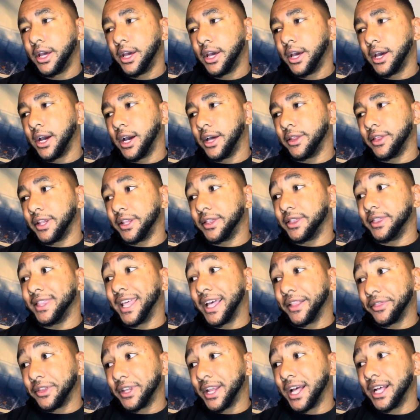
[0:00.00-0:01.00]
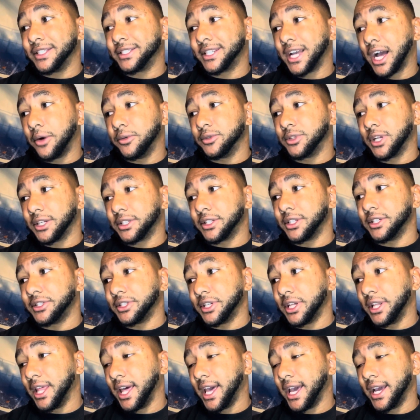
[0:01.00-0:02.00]
that the Dallas Cowboys like to
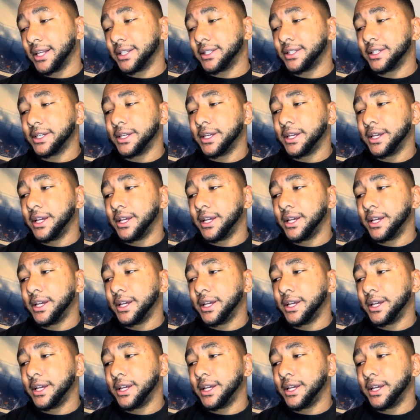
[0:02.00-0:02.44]
select.